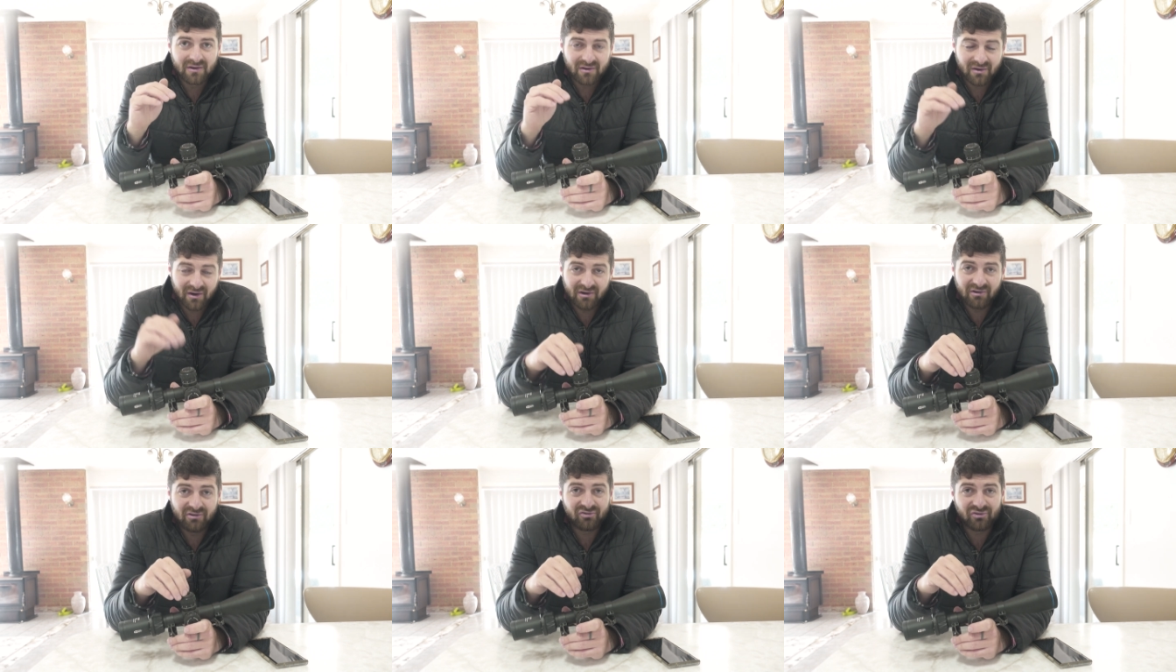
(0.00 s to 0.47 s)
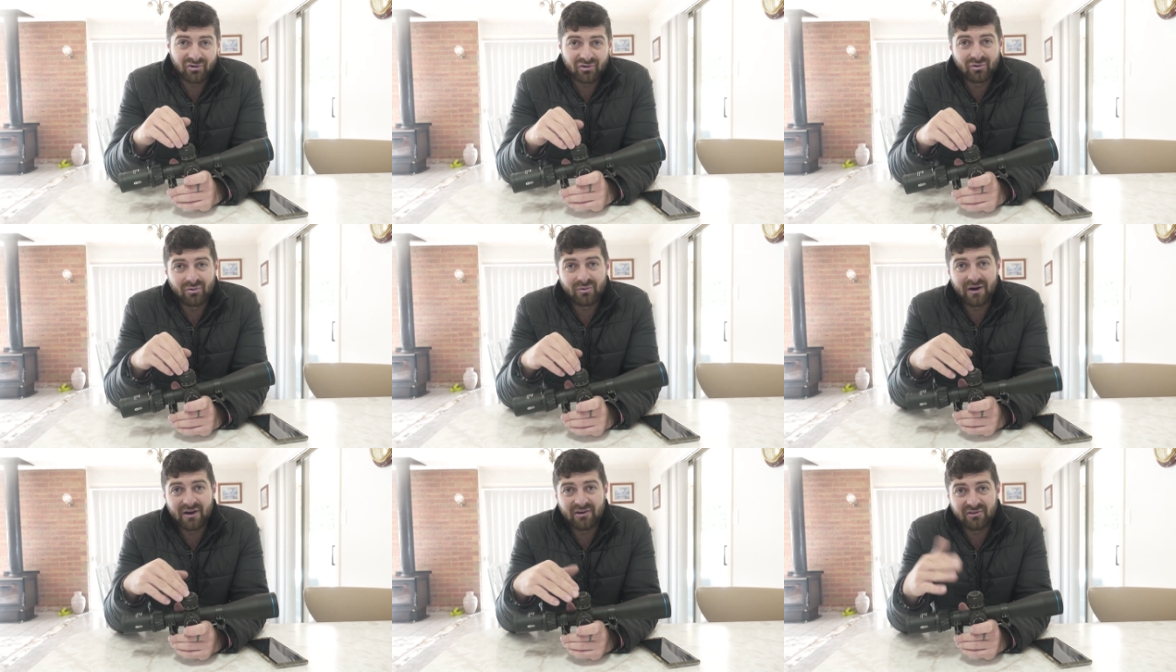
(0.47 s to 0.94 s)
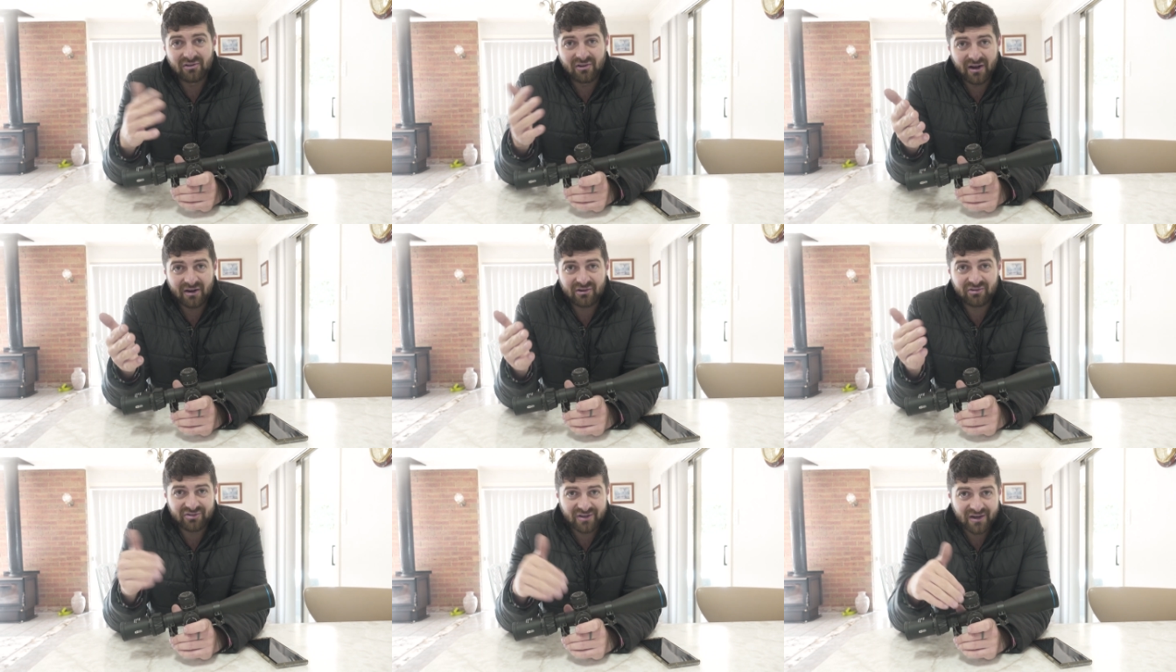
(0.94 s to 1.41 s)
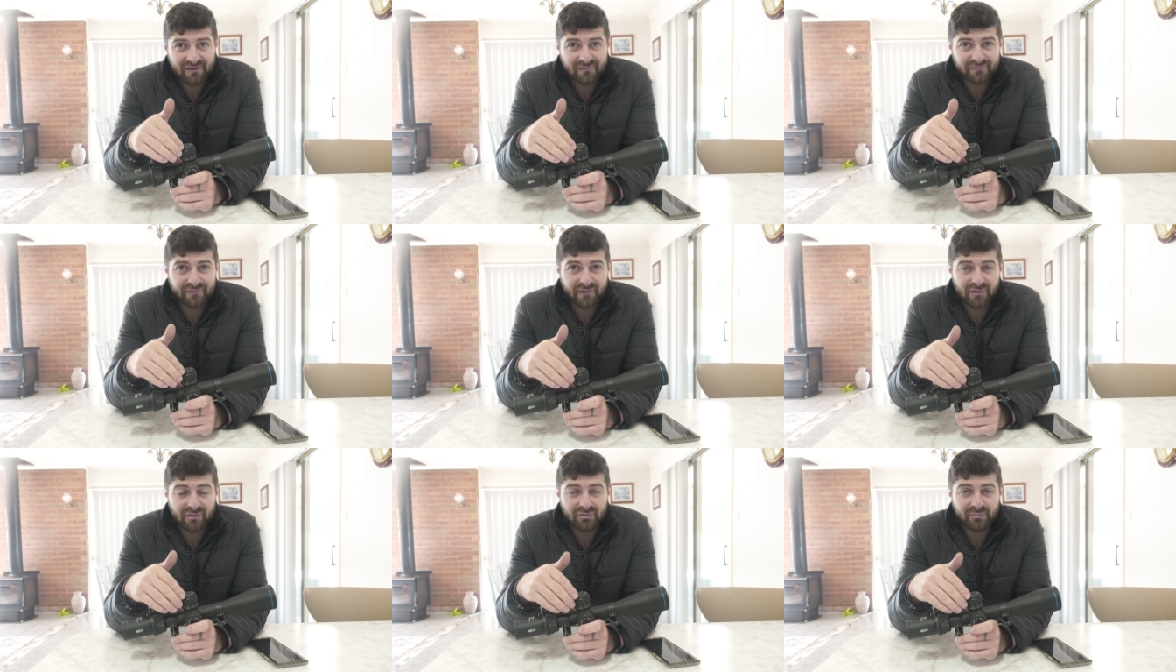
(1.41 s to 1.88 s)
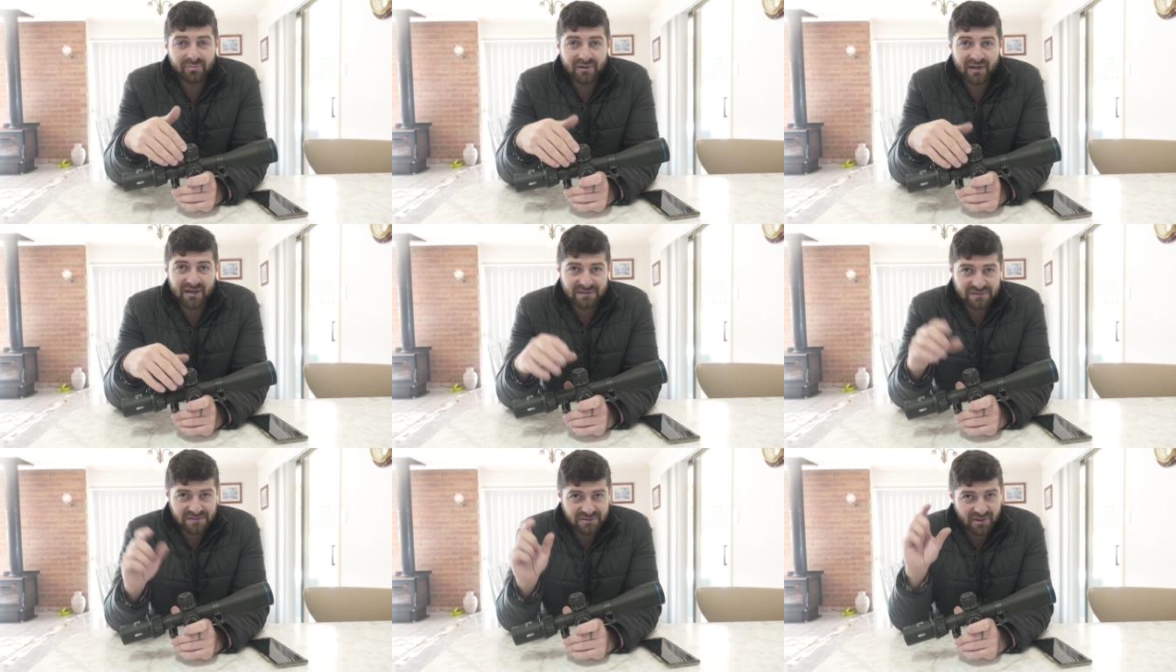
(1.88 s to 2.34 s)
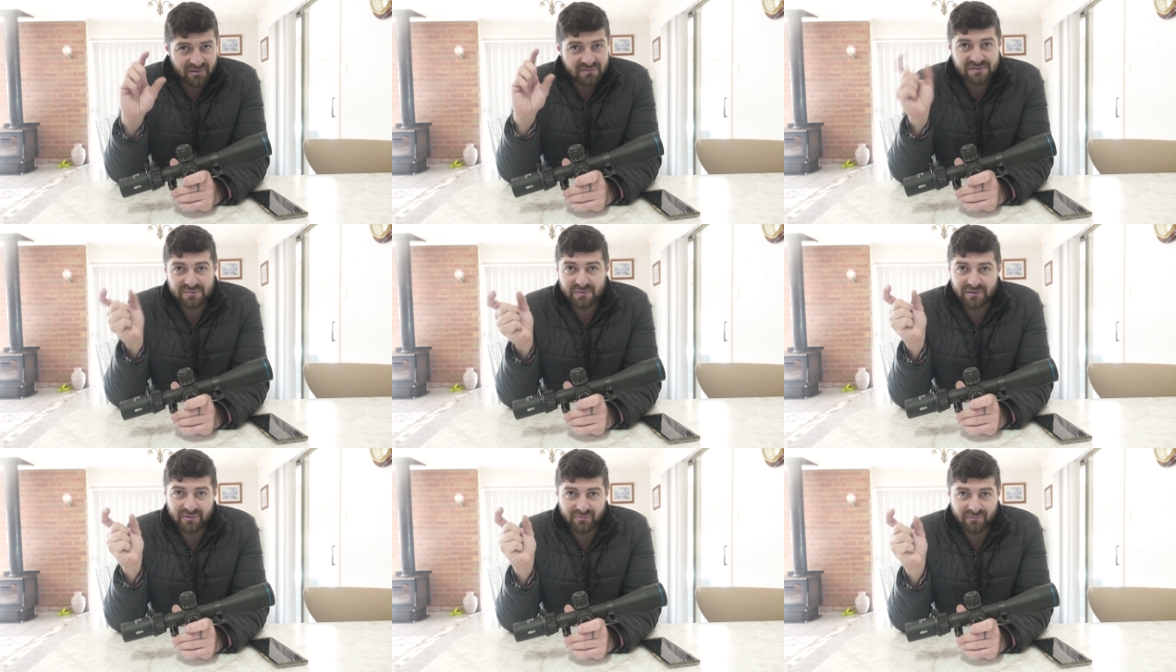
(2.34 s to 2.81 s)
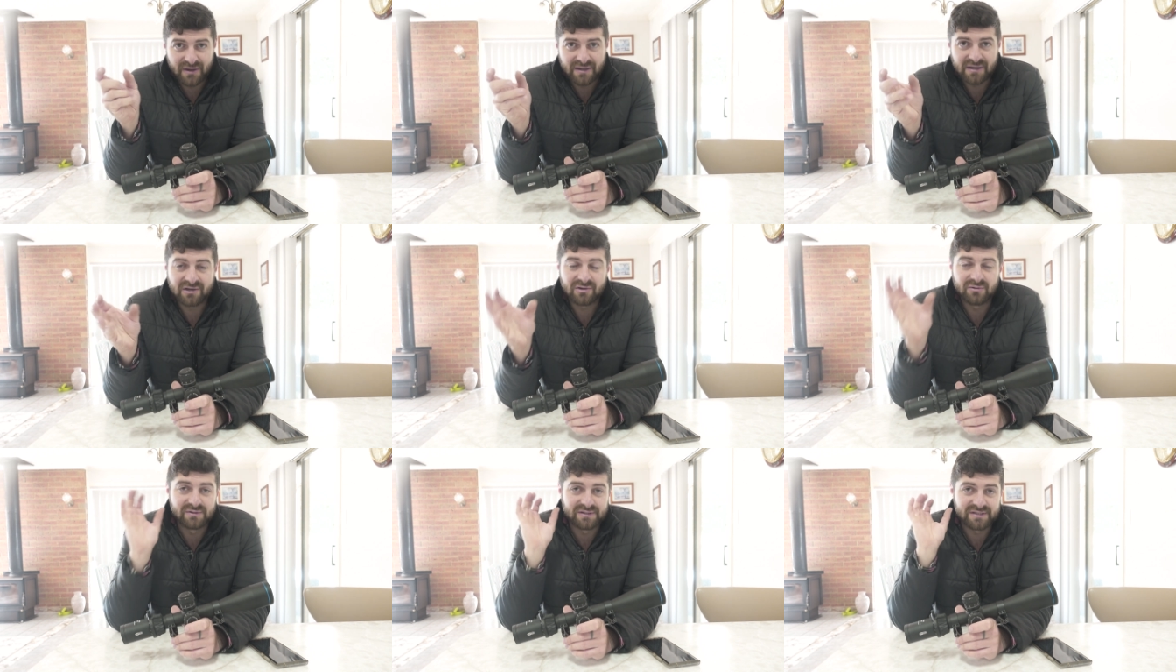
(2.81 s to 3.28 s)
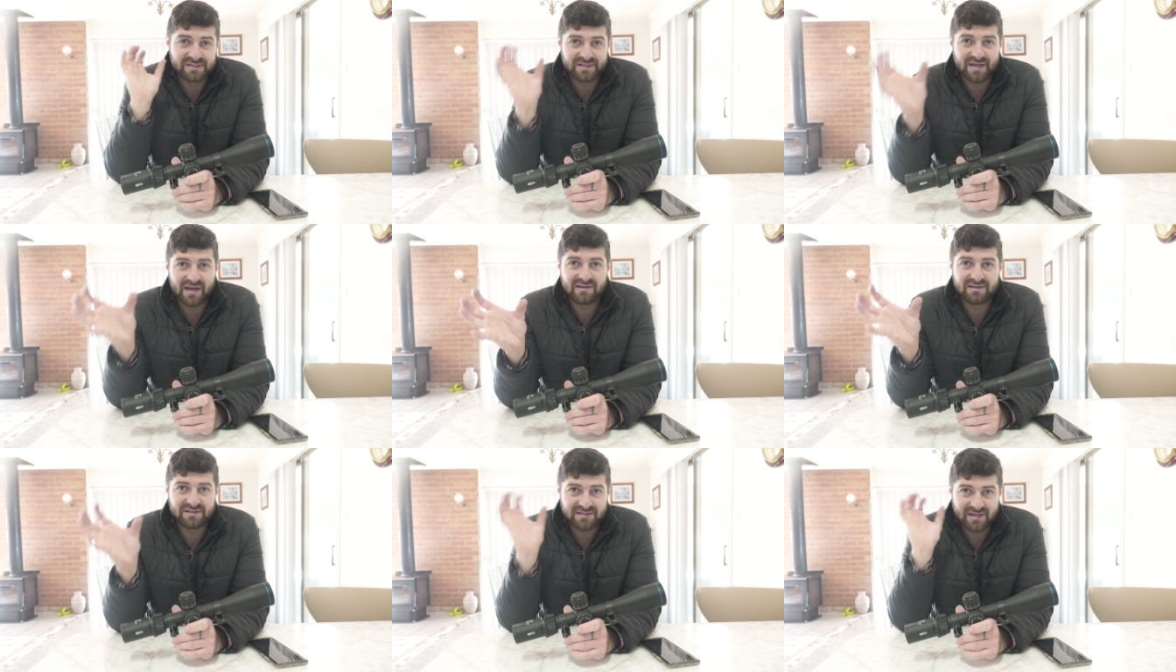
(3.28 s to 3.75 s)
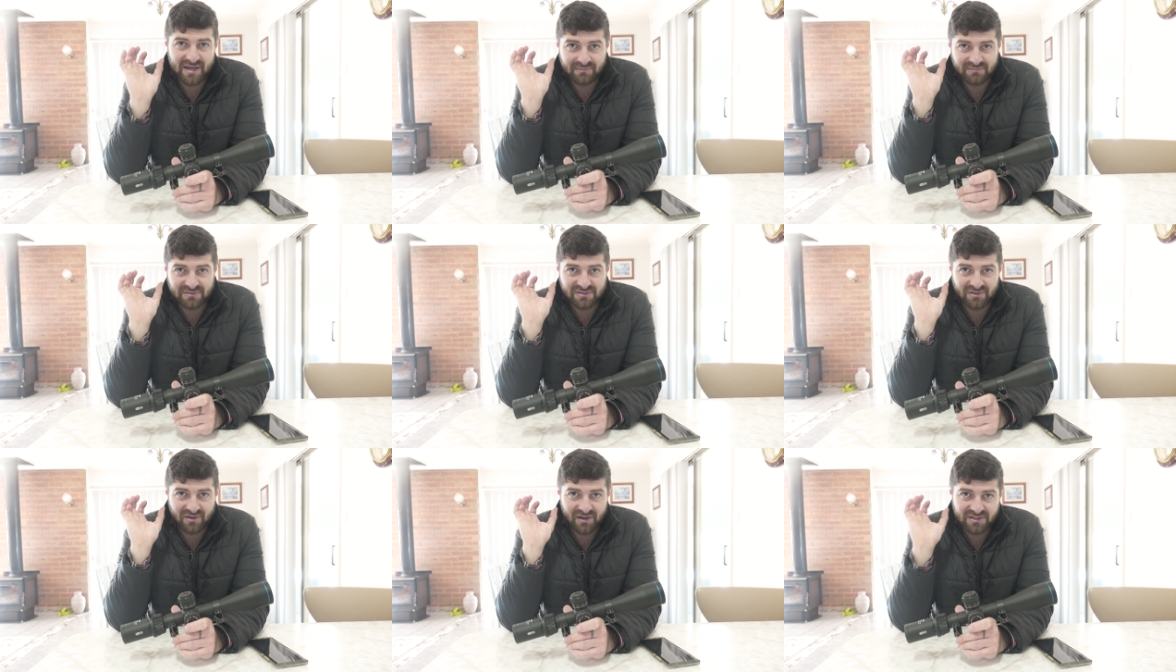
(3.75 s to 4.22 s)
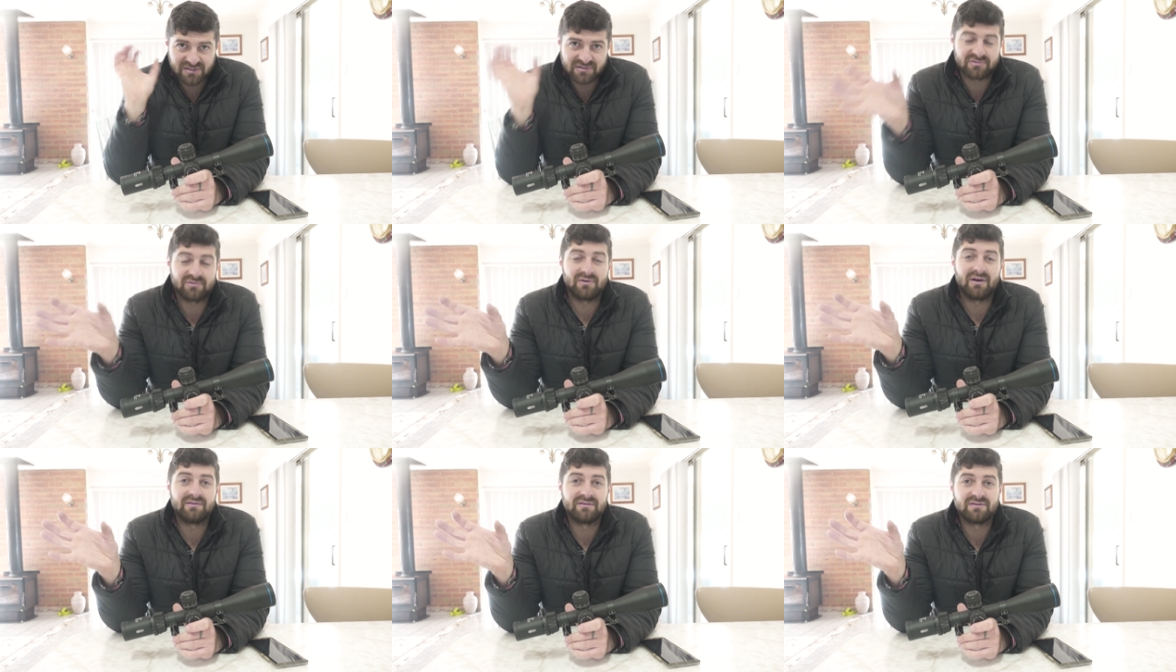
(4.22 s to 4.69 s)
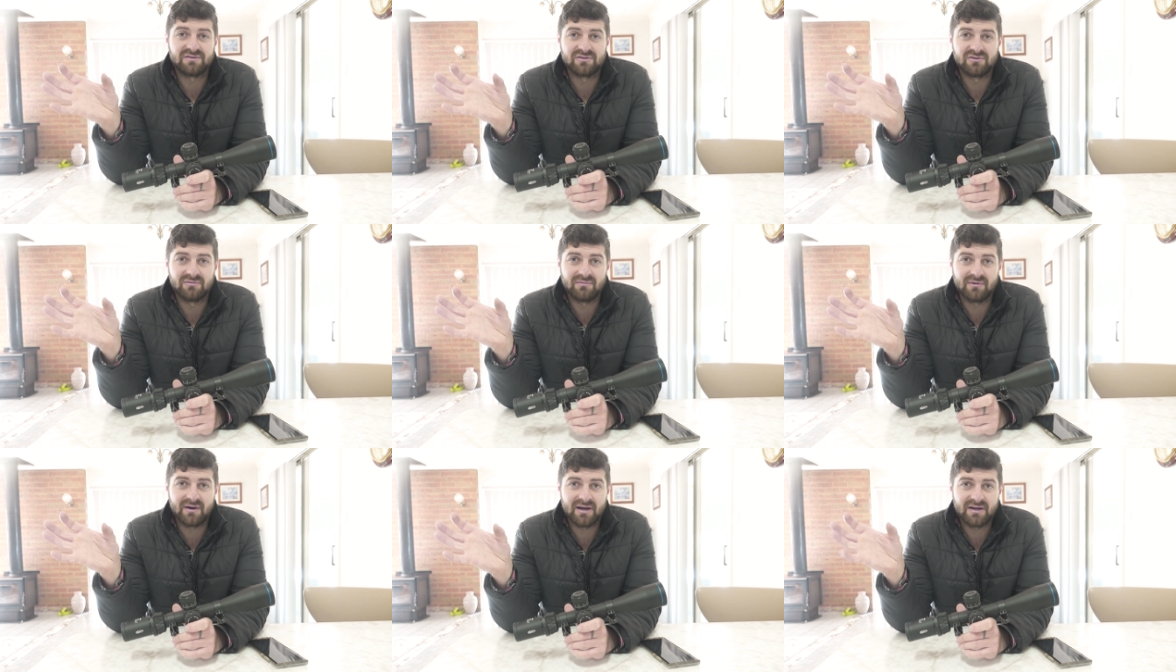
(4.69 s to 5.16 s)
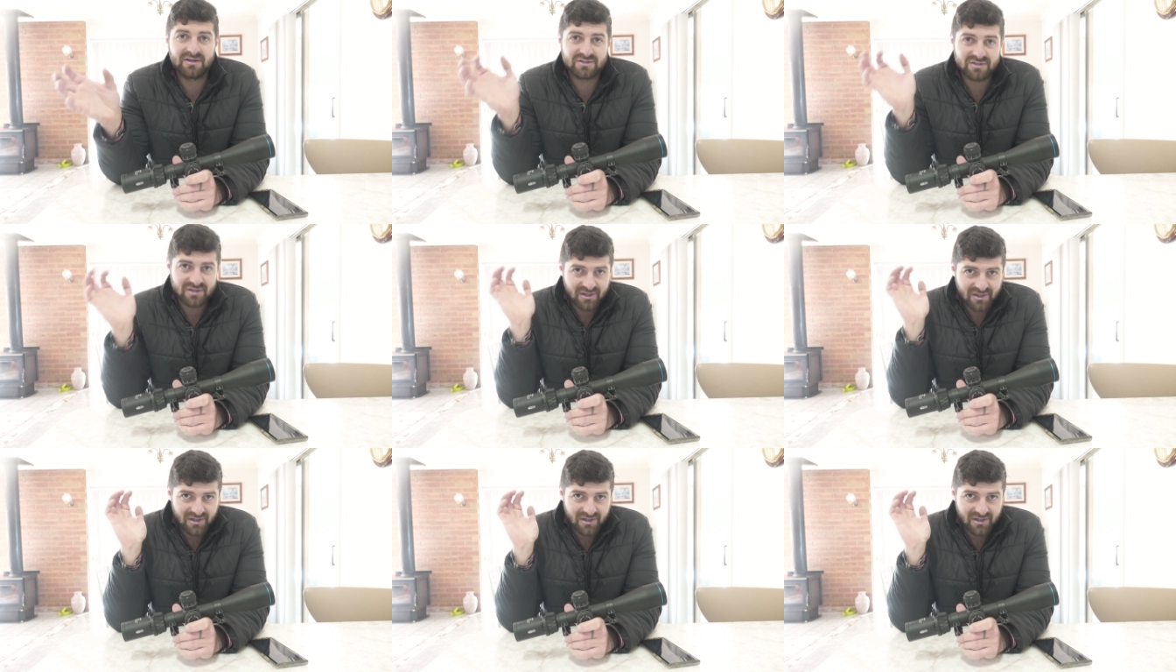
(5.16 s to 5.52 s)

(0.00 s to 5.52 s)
I used to always like second focal plane scopes where the reticle would stay the same size throughout the zoom range.